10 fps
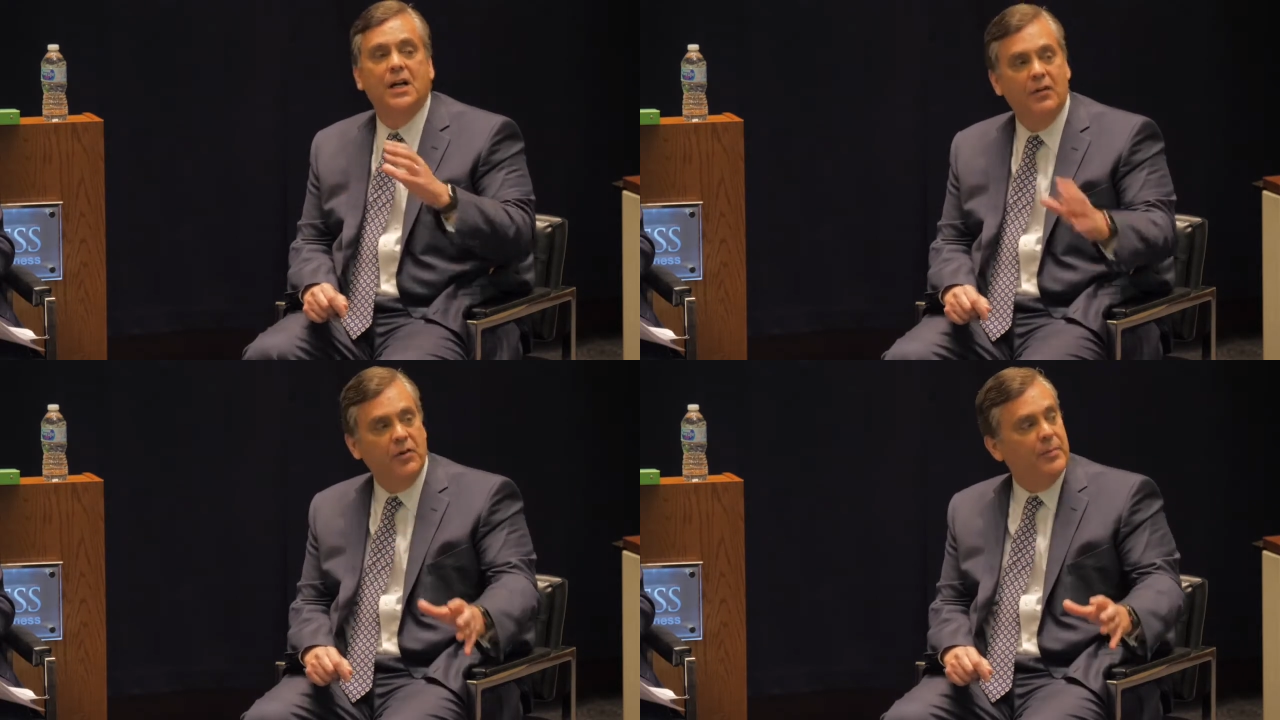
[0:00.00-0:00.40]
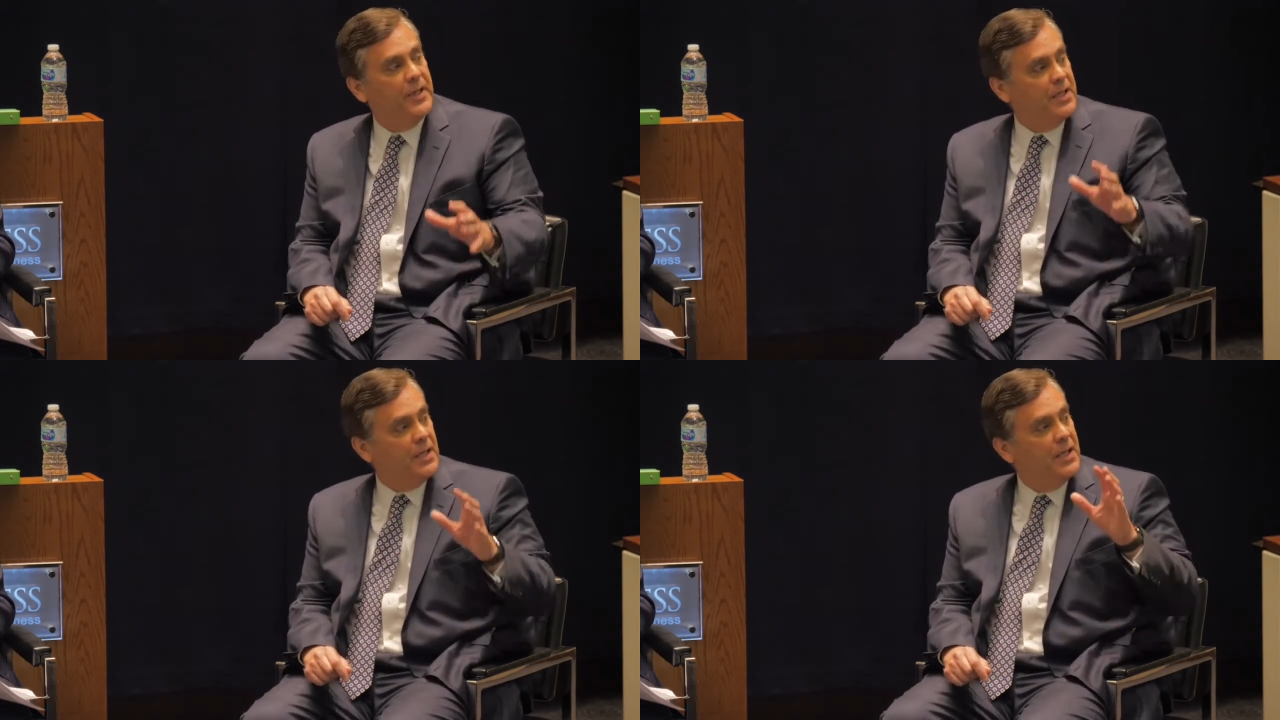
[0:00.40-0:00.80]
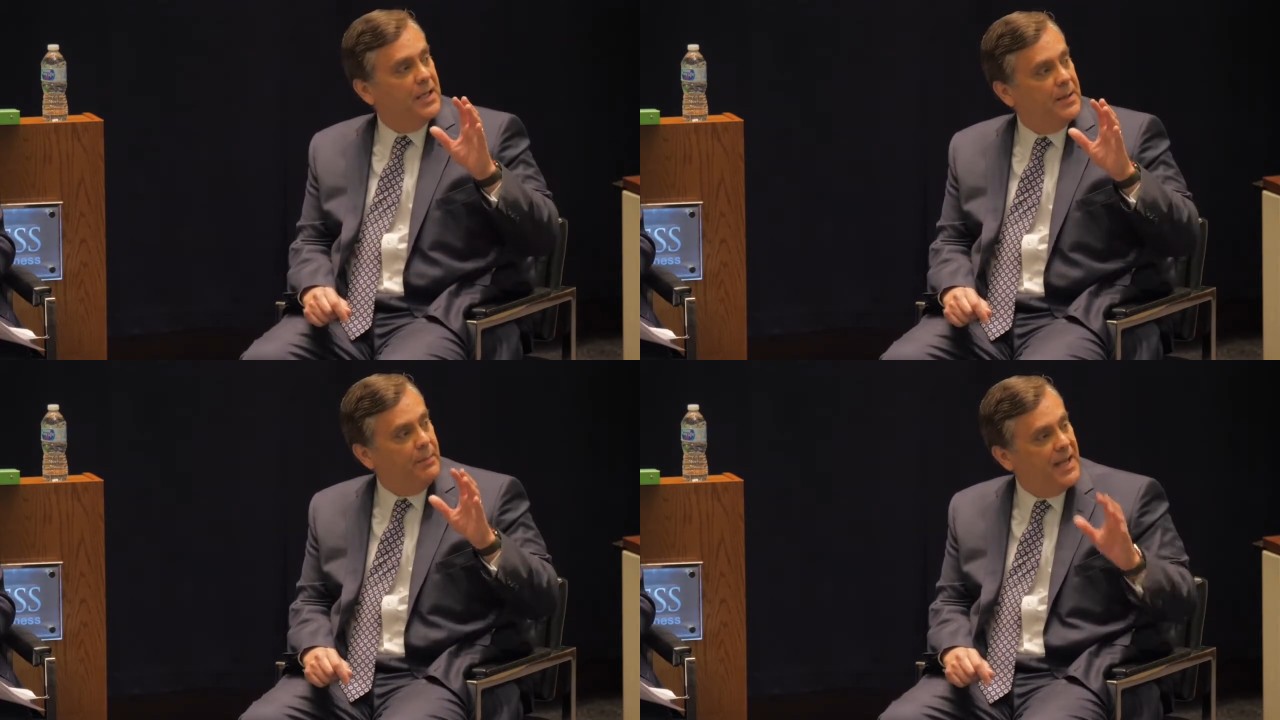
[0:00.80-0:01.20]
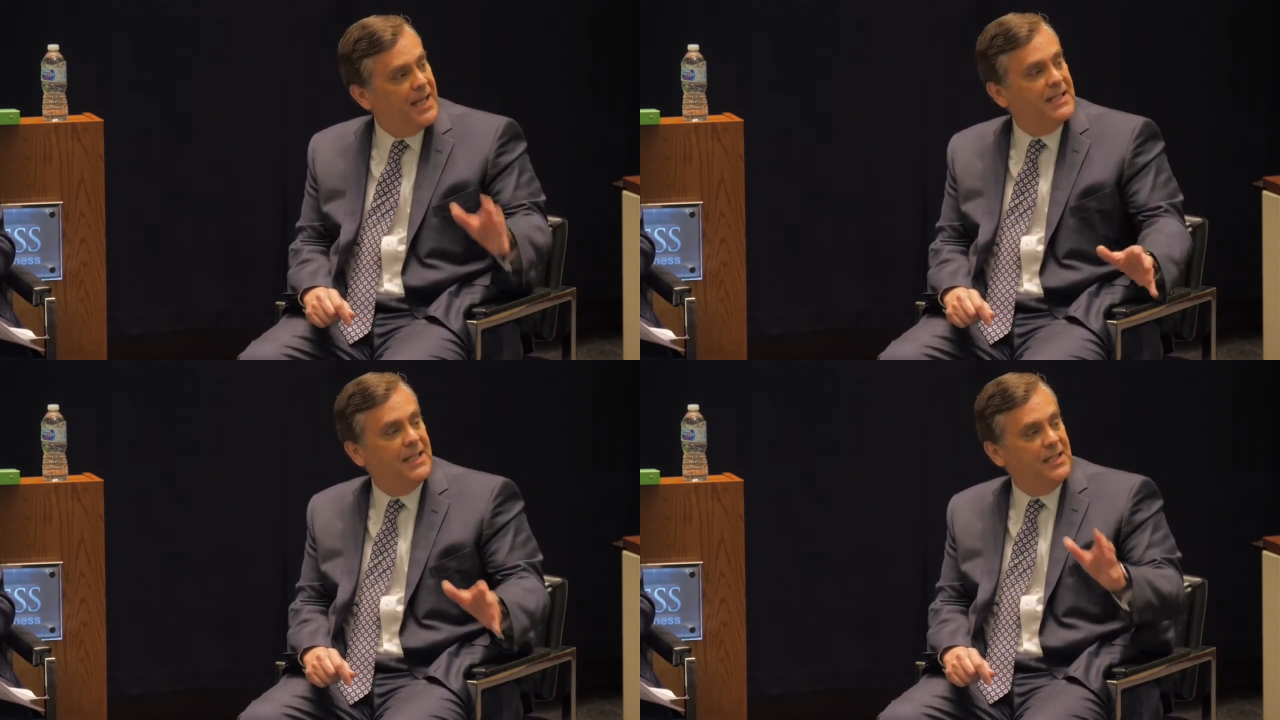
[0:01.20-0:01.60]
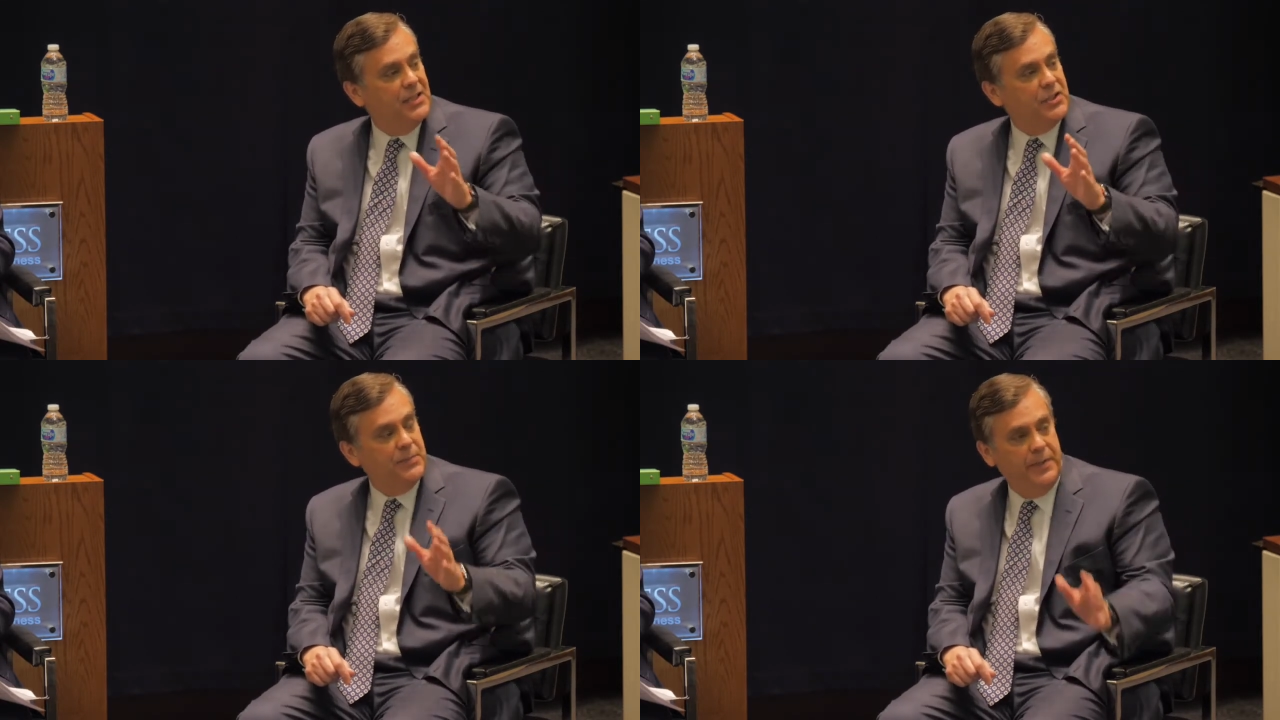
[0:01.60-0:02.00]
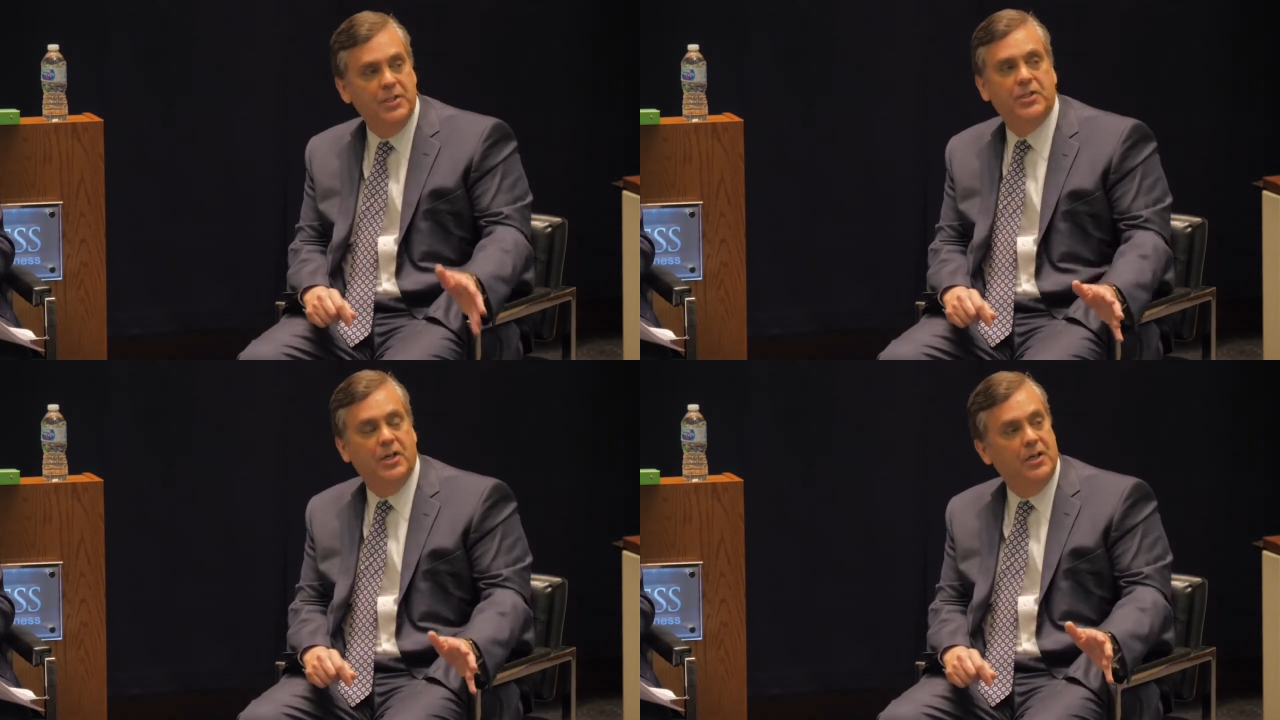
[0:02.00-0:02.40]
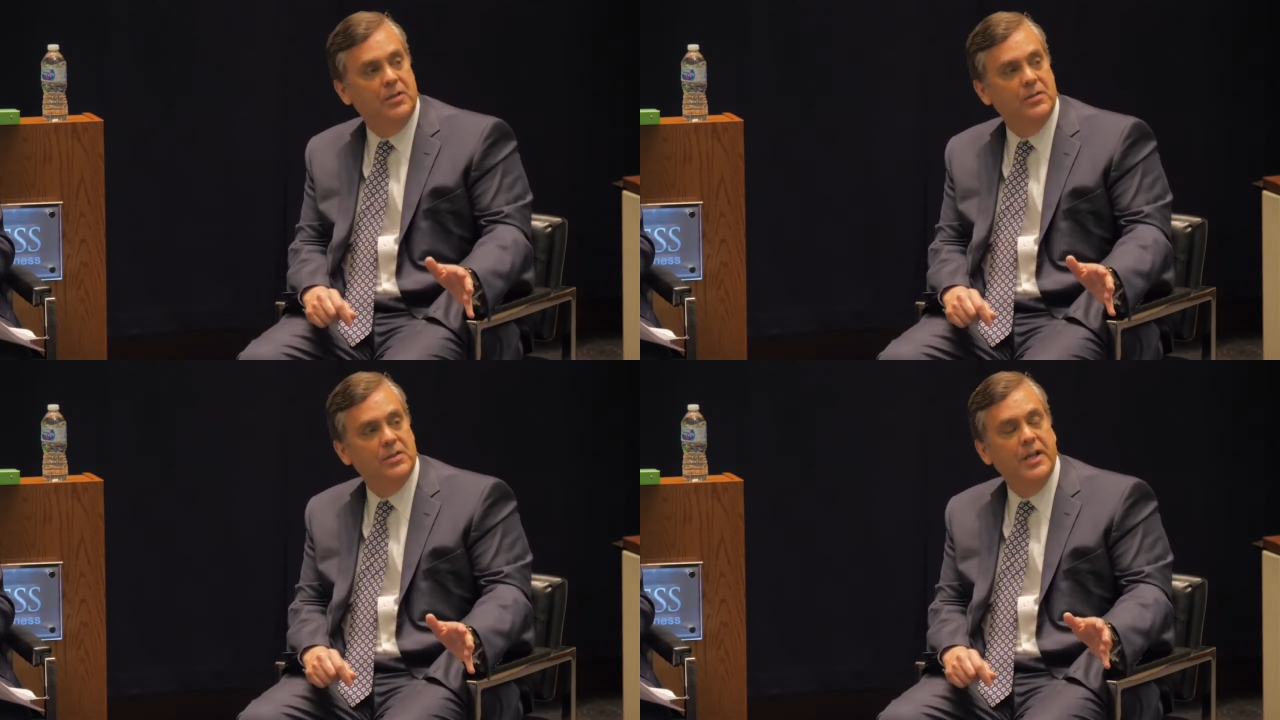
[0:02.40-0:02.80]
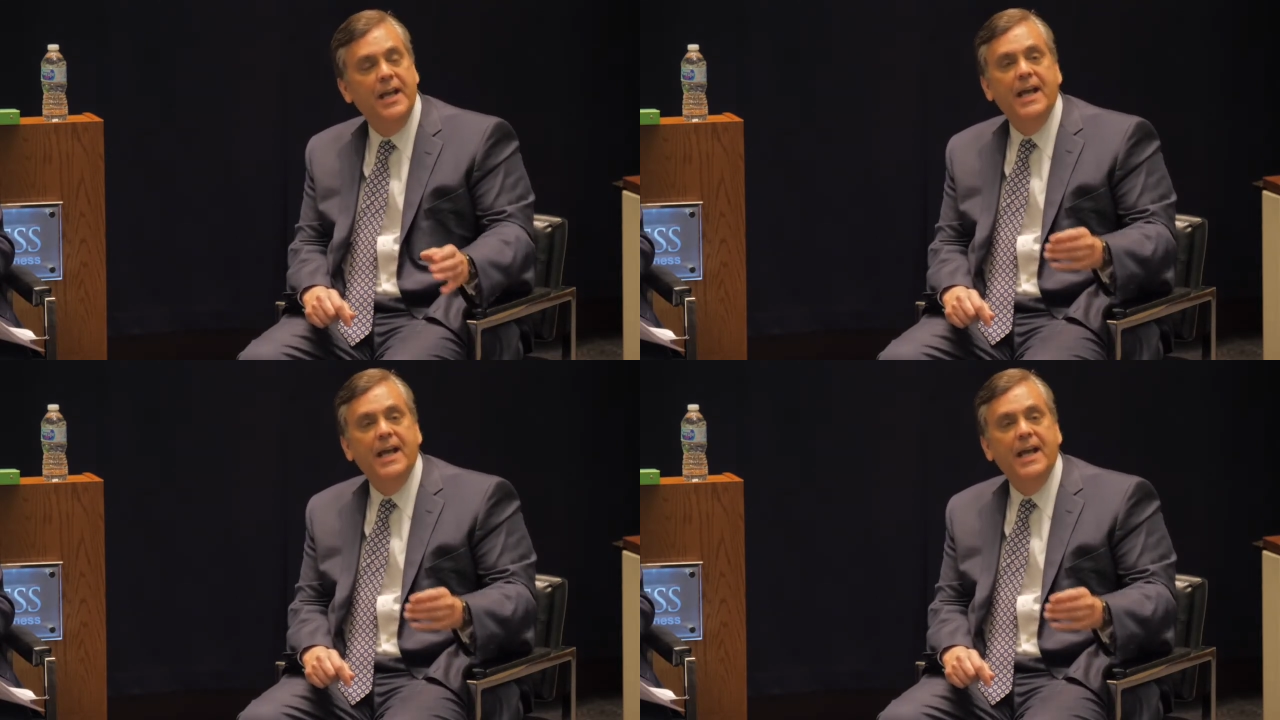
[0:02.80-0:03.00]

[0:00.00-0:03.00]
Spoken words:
government-mandated speech codes.